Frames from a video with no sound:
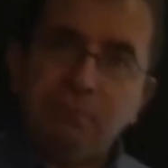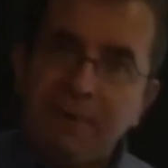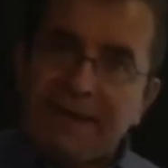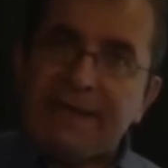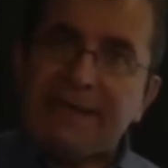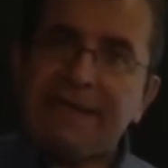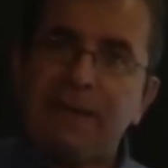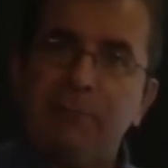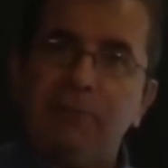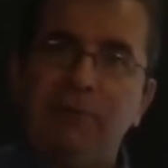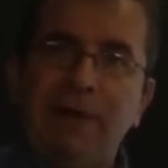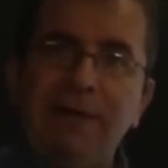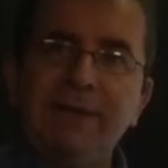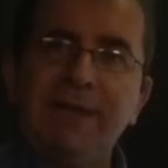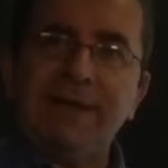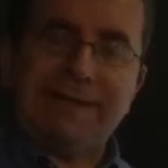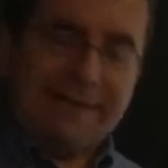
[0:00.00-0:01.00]
making a
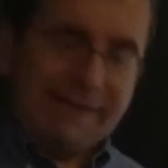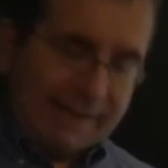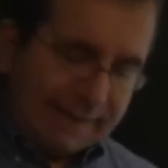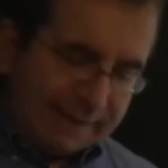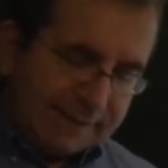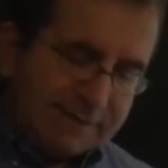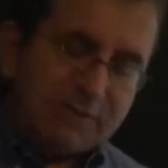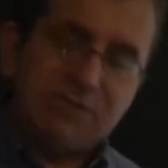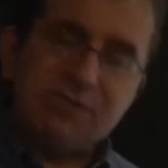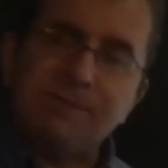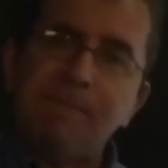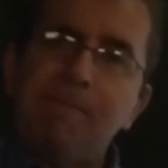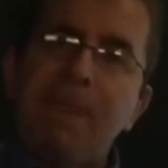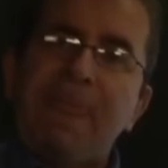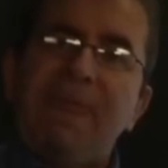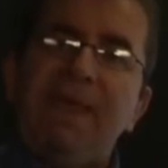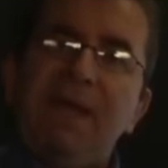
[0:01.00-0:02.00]
product is
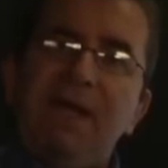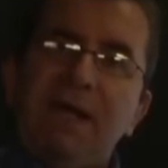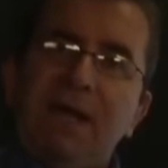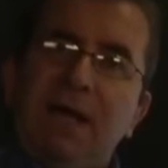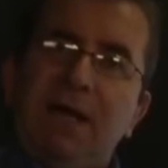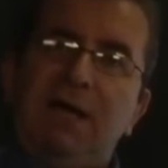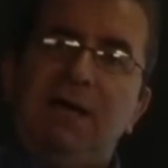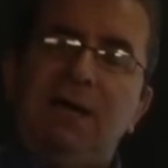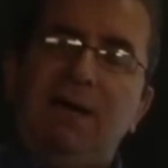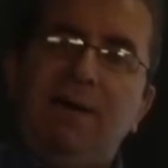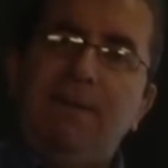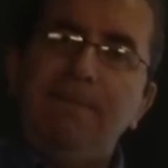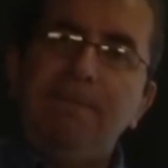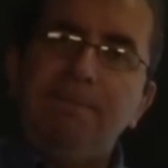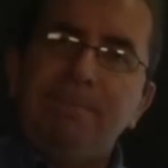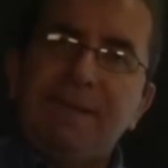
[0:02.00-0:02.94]
um,